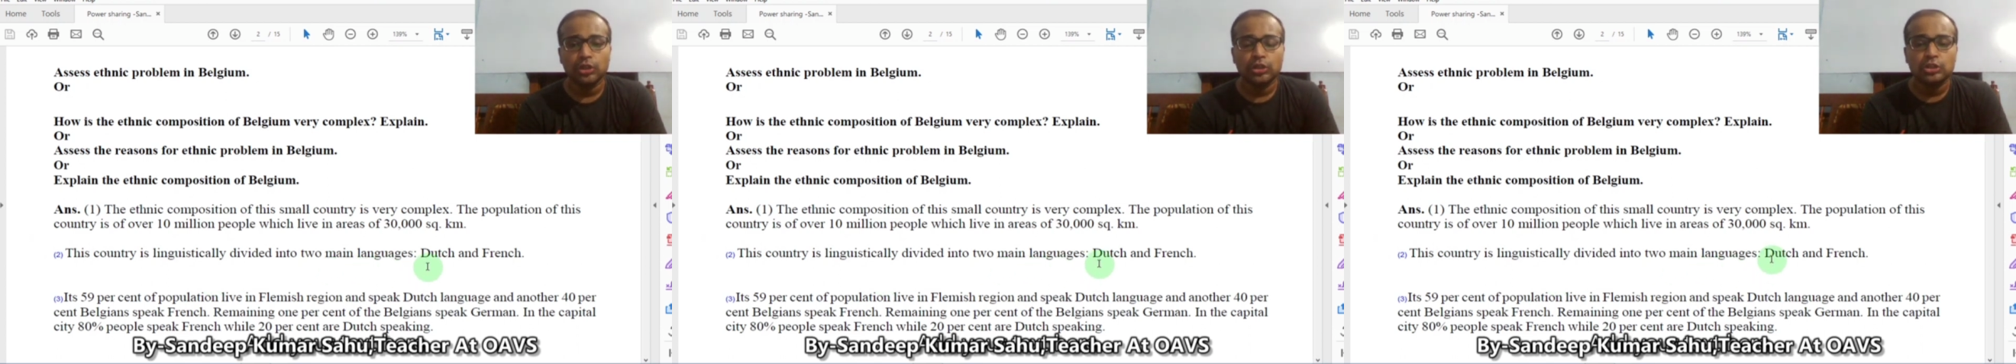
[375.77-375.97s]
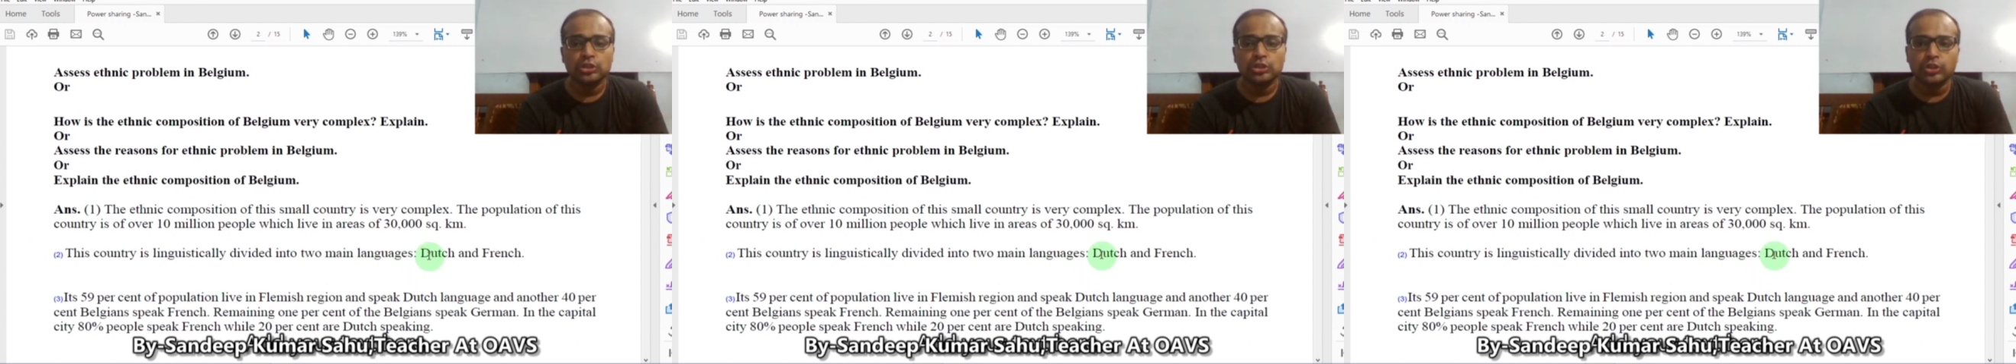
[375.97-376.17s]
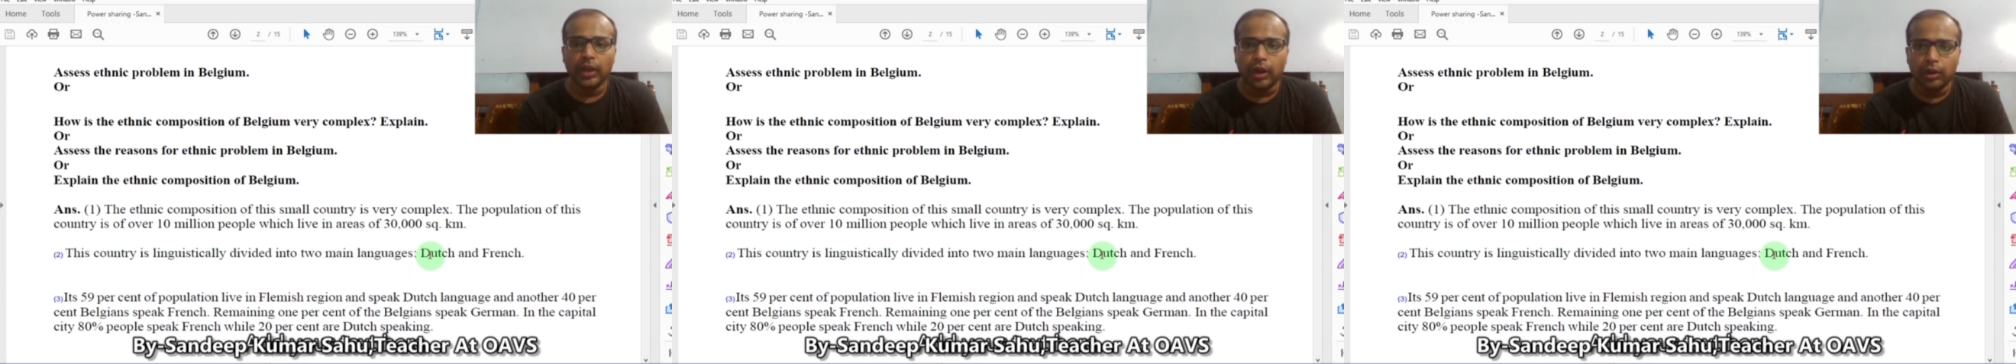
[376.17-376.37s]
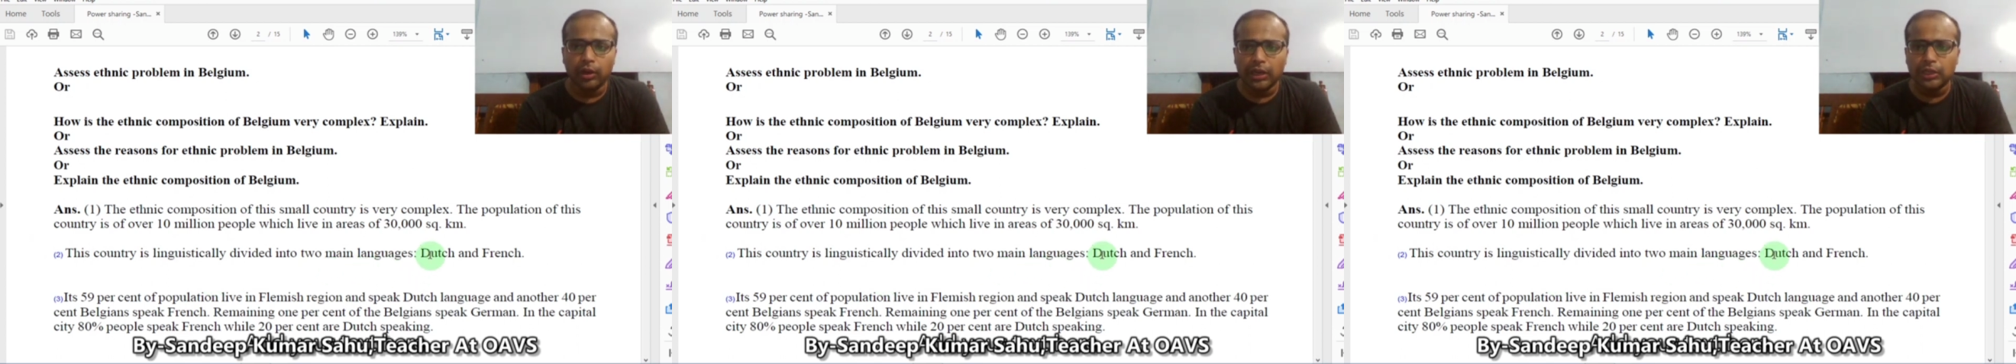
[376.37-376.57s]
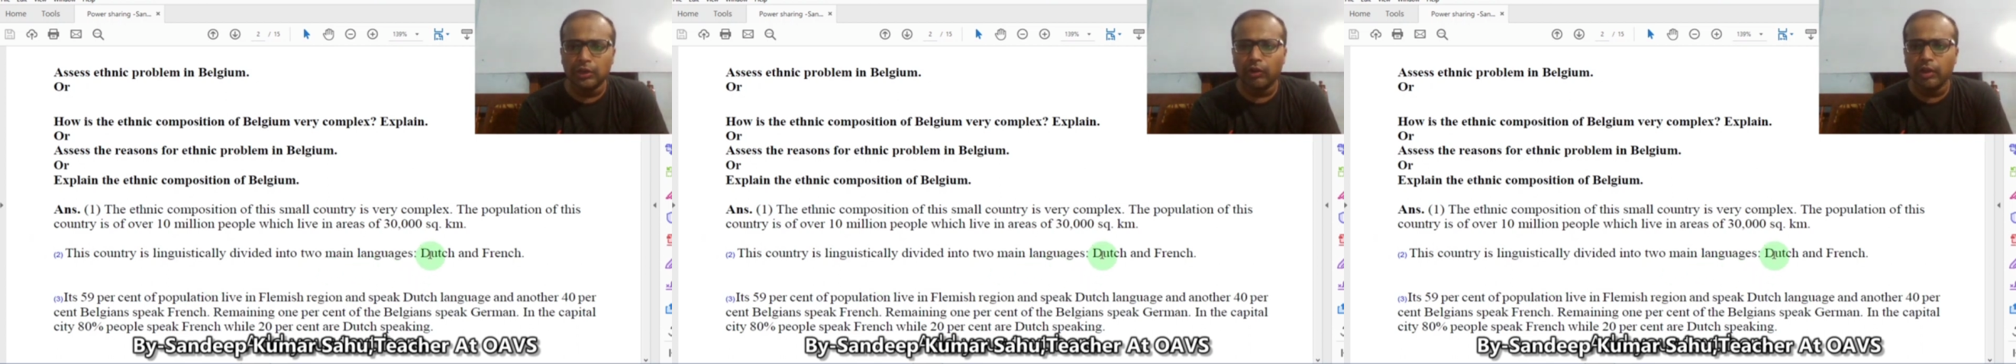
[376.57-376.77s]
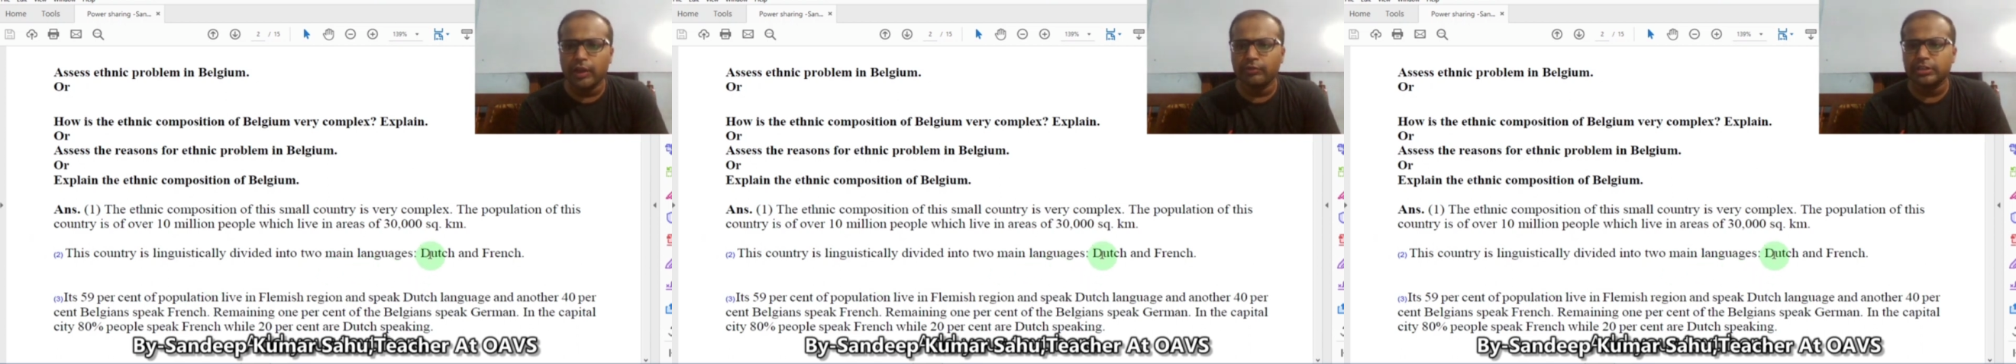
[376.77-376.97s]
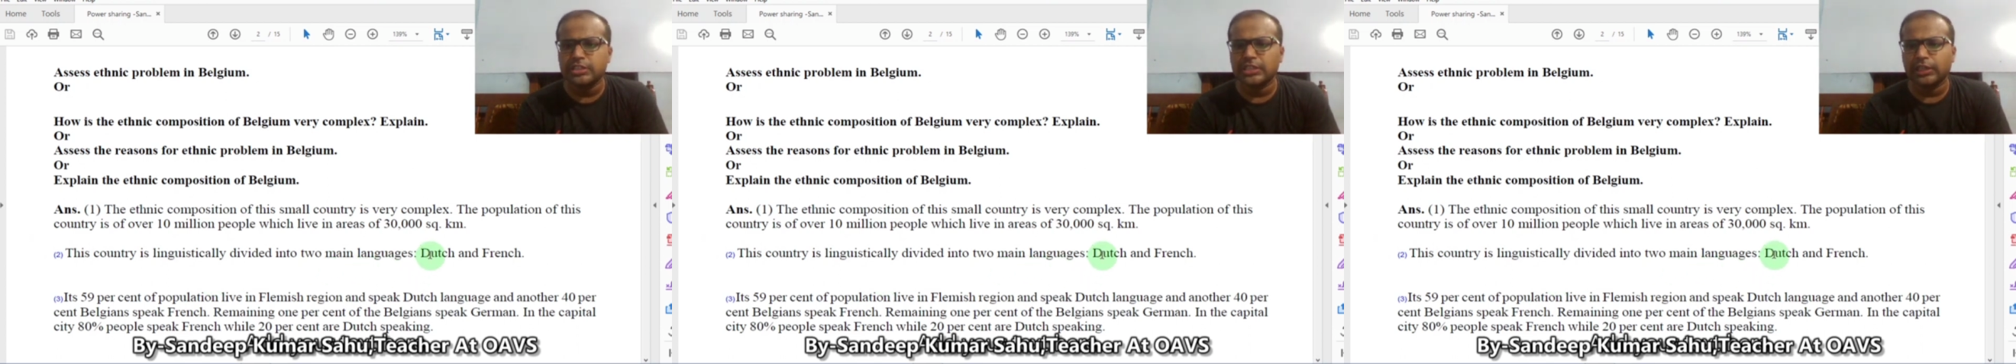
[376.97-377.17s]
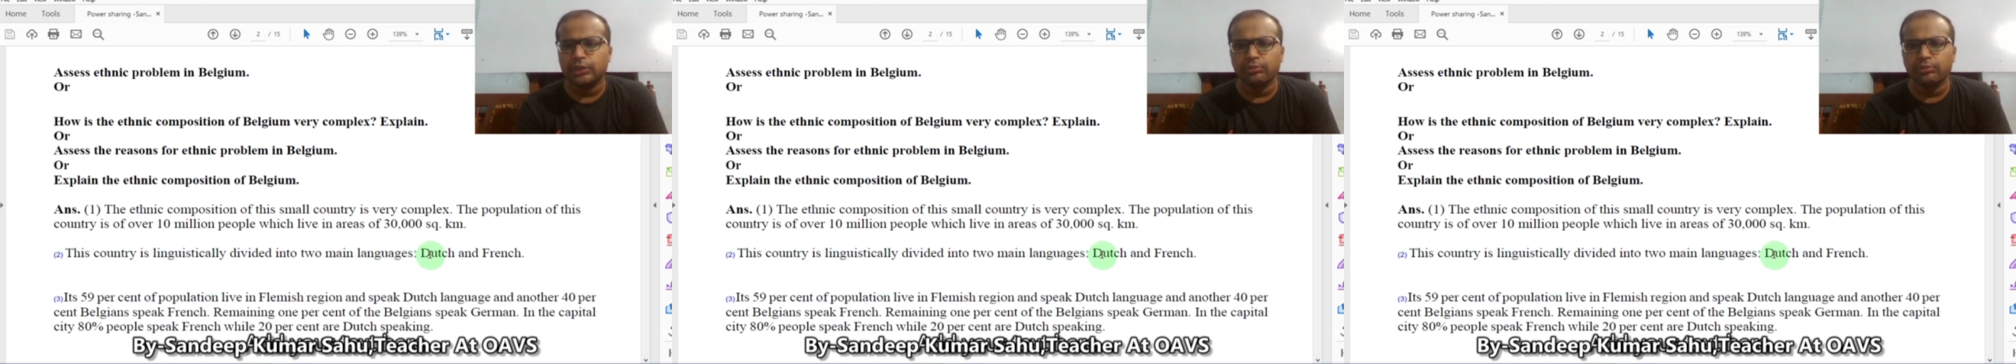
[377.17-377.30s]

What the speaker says: So according to linguistic,